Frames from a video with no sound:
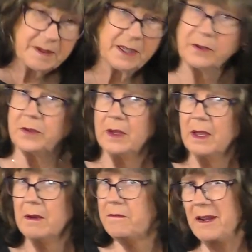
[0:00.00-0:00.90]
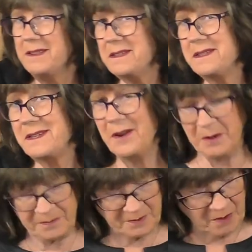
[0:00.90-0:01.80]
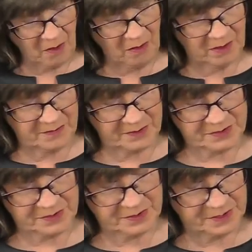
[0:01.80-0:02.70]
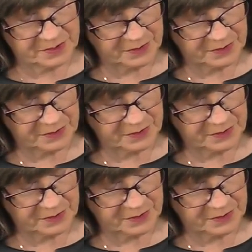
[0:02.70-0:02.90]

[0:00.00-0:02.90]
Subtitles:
is front and center for all of us this